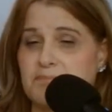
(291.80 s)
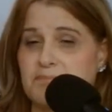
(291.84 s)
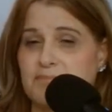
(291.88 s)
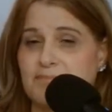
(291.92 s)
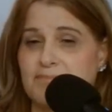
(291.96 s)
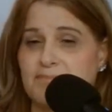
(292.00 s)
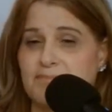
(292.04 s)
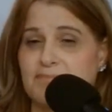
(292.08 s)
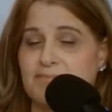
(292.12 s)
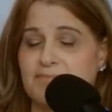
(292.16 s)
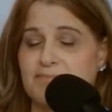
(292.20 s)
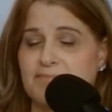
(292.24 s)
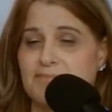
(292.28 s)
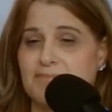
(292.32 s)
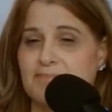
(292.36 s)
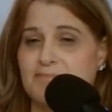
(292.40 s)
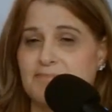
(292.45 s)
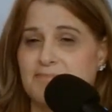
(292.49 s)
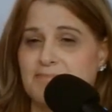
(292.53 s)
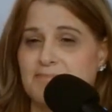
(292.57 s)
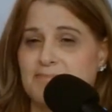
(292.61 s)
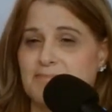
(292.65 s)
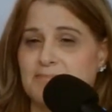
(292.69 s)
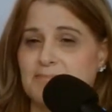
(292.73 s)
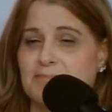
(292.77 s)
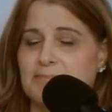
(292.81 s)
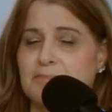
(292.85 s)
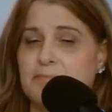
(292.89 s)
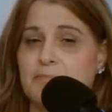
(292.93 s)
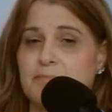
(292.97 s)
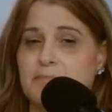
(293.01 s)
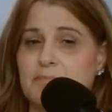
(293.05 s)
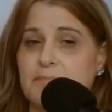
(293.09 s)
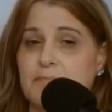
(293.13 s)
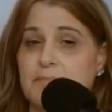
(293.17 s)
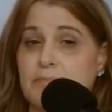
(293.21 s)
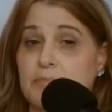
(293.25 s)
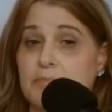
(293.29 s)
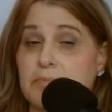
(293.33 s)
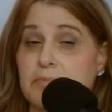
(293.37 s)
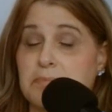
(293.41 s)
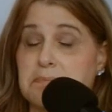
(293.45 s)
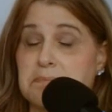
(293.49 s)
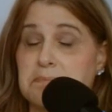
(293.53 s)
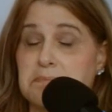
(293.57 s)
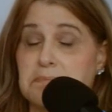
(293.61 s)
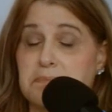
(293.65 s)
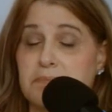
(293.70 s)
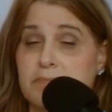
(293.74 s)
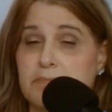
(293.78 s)

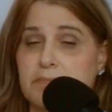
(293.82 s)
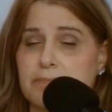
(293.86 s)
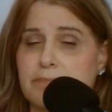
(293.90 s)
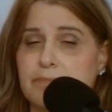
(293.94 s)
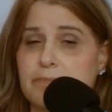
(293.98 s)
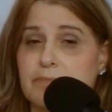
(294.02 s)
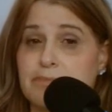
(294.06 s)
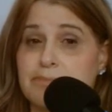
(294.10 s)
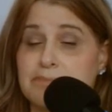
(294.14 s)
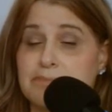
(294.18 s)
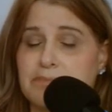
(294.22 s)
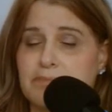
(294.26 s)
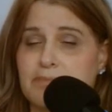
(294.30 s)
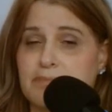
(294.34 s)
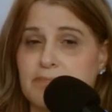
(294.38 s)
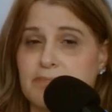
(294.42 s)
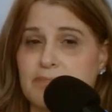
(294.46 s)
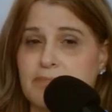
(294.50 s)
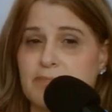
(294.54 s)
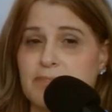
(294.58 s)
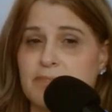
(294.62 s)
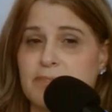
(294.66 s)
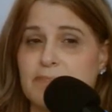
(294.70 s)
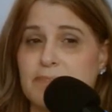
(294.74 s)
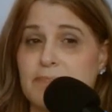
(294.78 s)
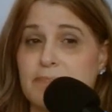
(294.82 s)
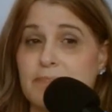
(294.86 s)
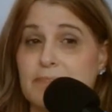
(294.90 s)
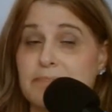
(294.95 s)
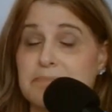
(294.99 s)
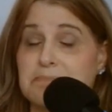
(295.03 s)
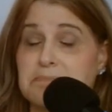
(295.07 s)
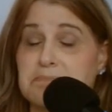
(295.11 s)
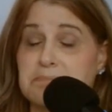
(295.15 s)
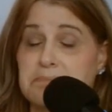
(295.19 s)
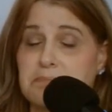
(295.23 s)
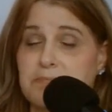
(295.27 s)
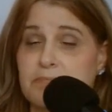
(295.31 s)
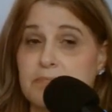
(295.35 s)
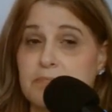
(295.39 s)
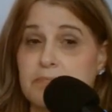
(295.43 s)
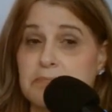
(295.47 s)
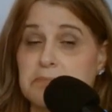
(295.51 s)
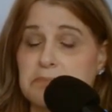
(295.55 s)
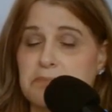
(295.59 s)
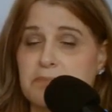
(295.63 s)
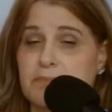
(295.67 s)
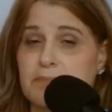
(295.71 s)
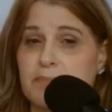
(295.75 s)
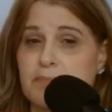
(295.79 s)

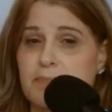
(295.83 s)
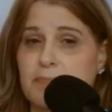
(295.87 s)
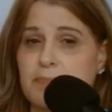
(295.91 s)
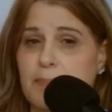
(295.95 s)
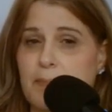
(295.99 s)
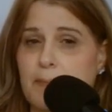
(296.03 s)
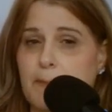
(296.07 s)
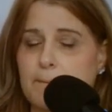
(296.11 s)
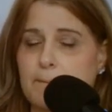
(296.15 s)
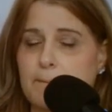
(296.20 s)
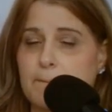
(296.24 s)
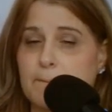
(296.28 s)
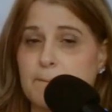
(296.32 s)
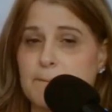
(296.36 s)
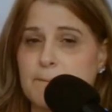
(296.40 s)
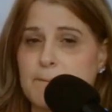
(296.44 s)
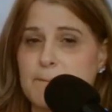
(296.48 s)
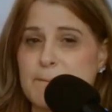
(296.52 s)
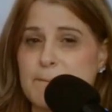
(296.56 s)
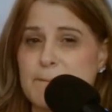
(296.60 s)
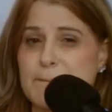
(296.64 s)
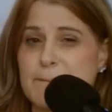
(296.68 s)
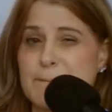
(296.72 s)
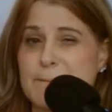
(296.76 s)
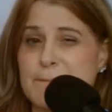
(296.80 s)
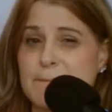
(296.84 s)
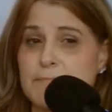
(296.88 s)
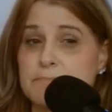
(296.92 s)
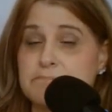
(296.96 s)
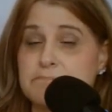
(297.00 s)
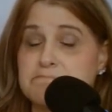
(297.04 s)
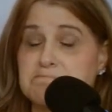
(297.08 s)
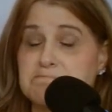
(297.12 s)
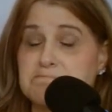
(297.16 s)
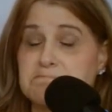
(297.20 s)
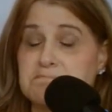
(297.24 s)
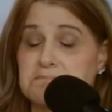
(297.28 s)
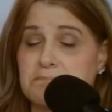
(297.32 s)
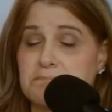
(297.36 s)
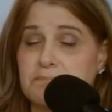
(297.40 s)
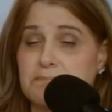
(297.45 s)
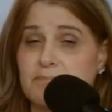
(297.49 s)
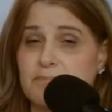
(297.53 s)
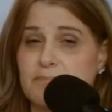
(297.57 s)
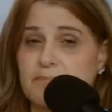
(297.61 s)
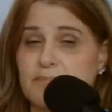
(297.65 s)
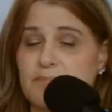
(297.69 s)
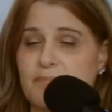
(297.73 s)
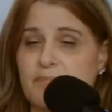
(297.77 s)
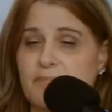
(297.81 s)

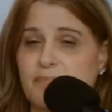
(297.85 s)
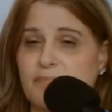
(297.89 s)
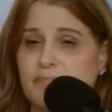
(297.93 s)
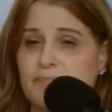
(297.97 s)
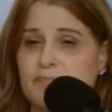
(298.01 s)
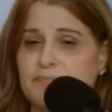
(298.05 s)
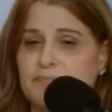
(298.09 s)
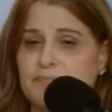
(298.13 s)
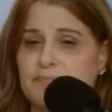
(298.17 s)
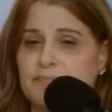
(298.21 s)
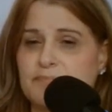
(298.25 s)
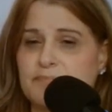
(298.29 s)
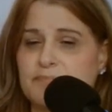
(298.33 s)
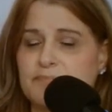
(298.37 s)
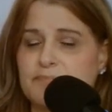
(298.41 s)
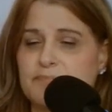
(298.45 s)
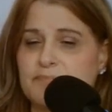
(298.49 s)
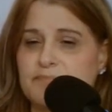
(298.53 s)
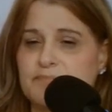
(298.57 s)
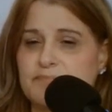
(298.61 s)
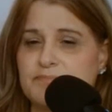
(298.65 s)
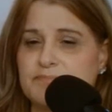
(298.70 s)
The person shown says nothing.